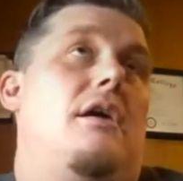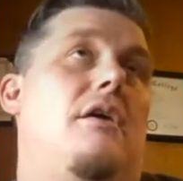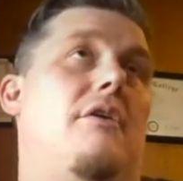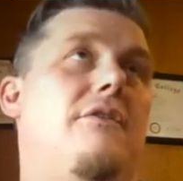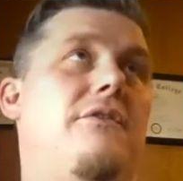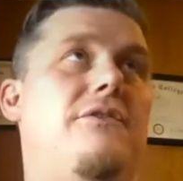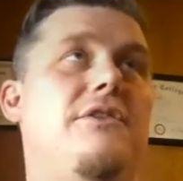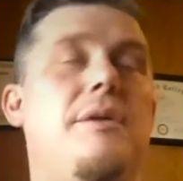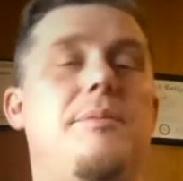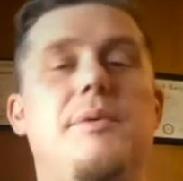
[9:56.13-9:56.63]

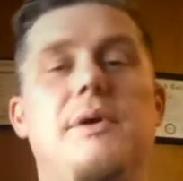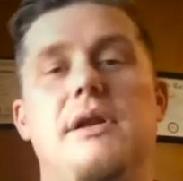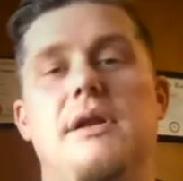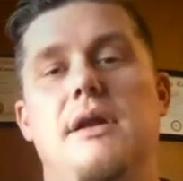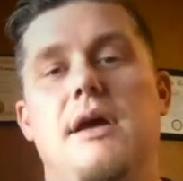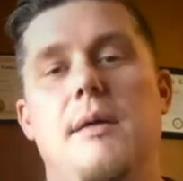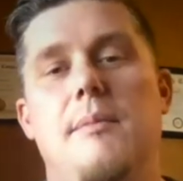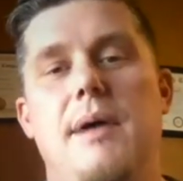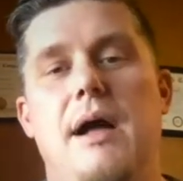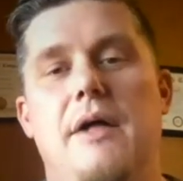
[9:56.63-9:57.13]
flippant
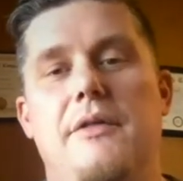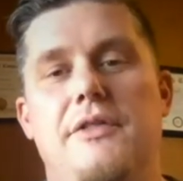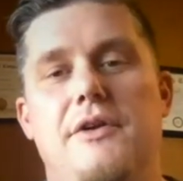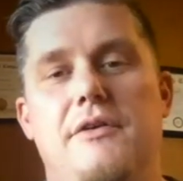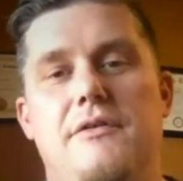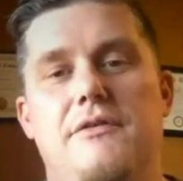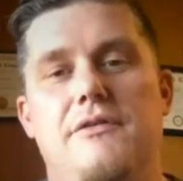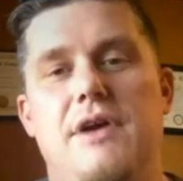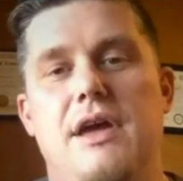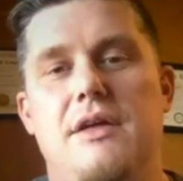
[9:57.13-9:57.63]
about their
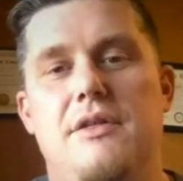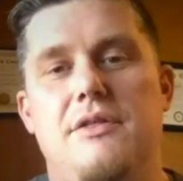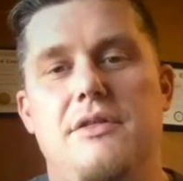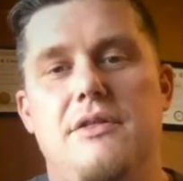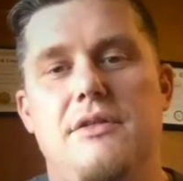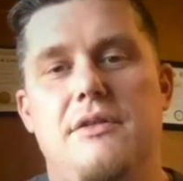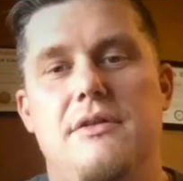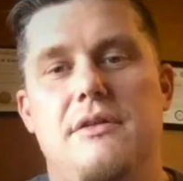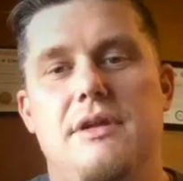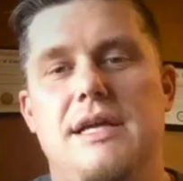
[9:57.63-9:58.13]
faith.
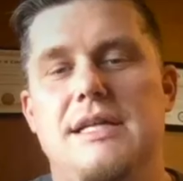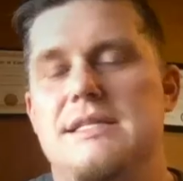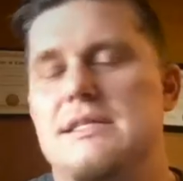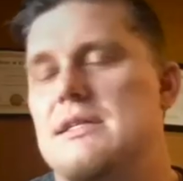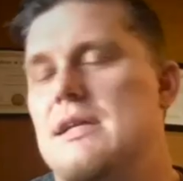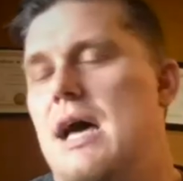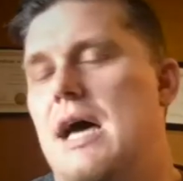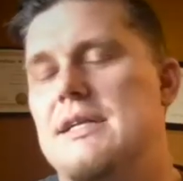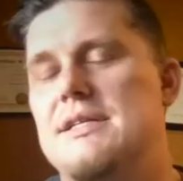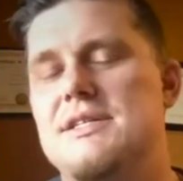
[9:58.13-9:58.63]
It's
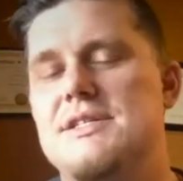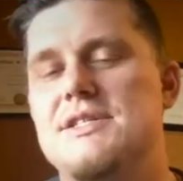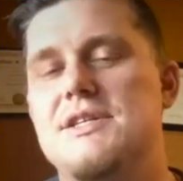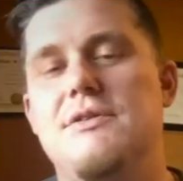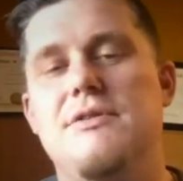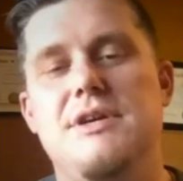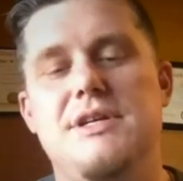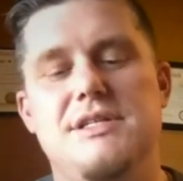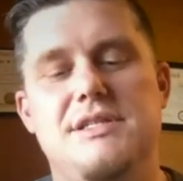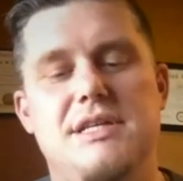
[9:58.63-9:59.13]
not a
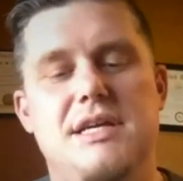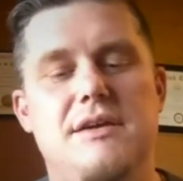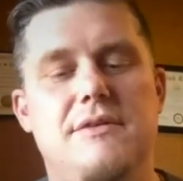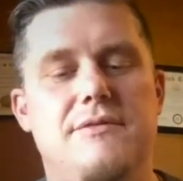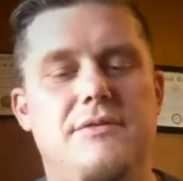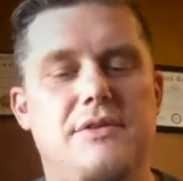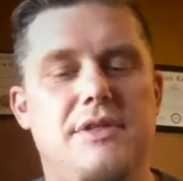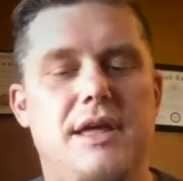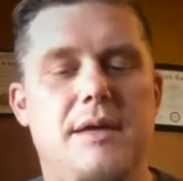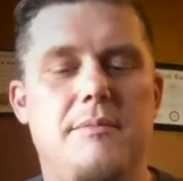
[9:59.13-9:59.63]
serious thing
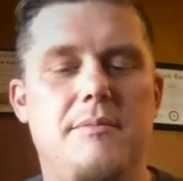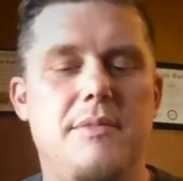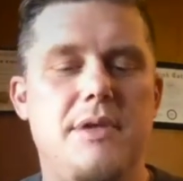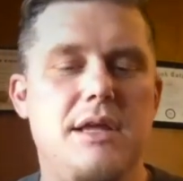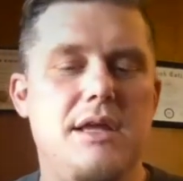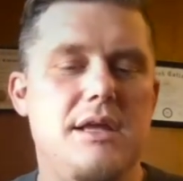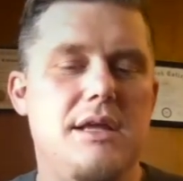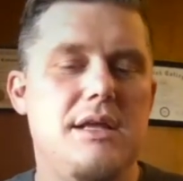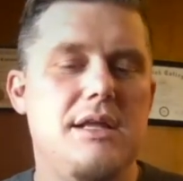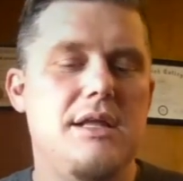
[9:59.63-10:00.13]
for them."
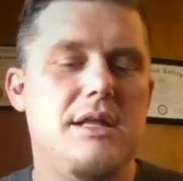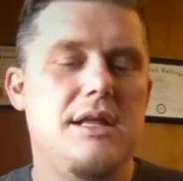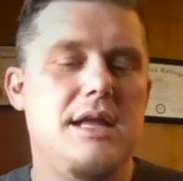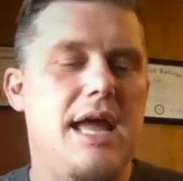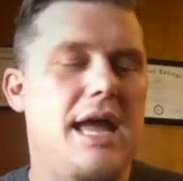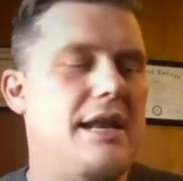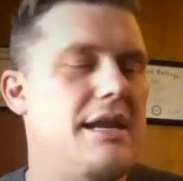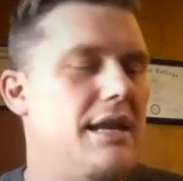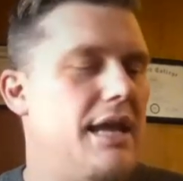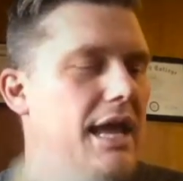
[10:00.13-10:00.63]

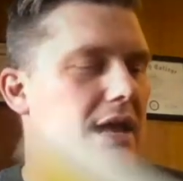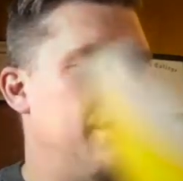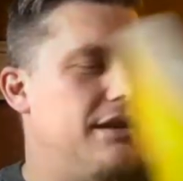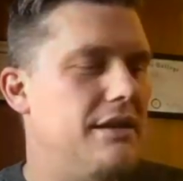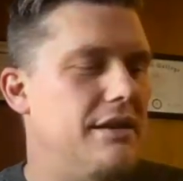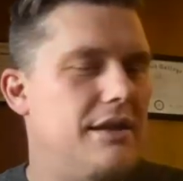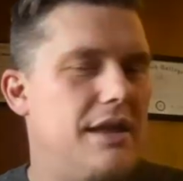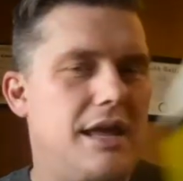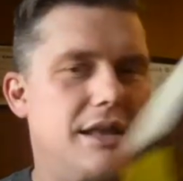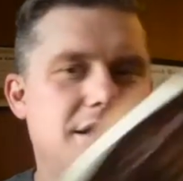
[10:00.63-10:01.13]

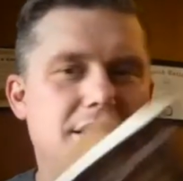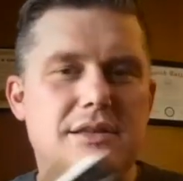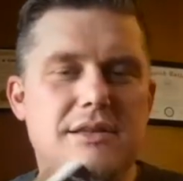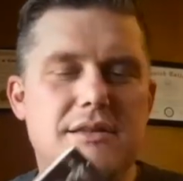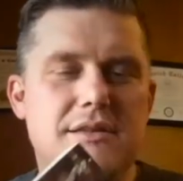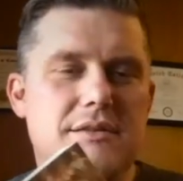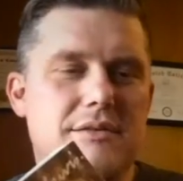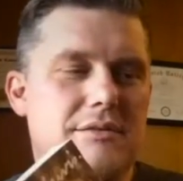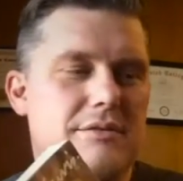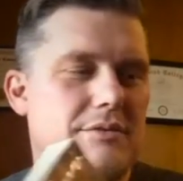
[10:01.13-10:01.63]
And
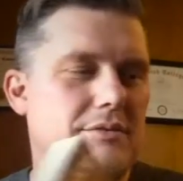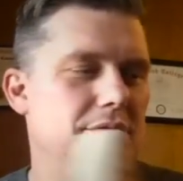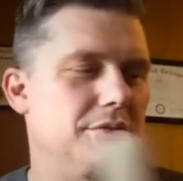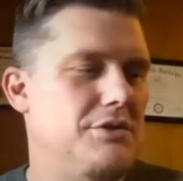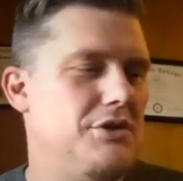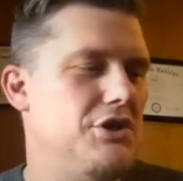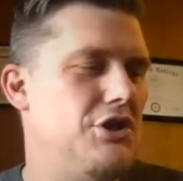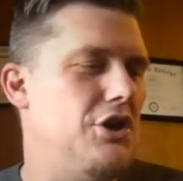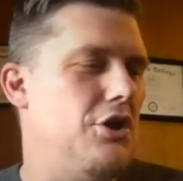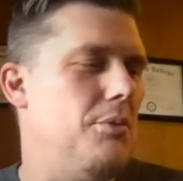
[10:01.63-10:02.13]

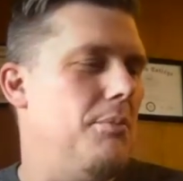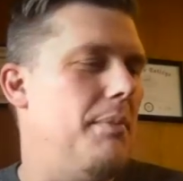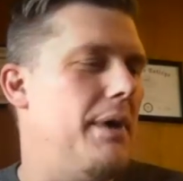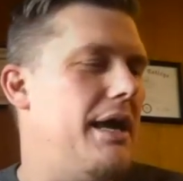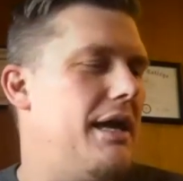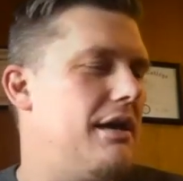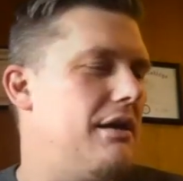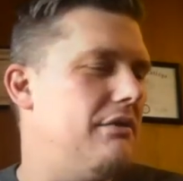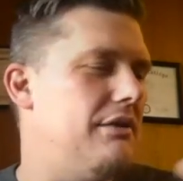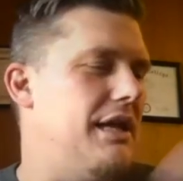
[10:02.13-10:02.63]
you know,
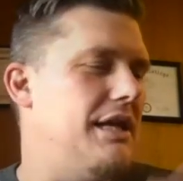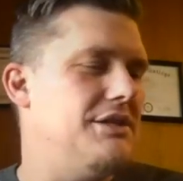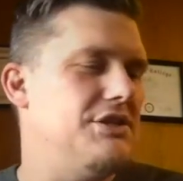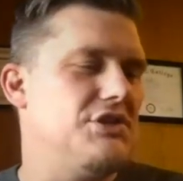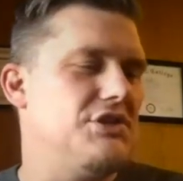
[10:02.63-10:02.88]
Mike Glenn's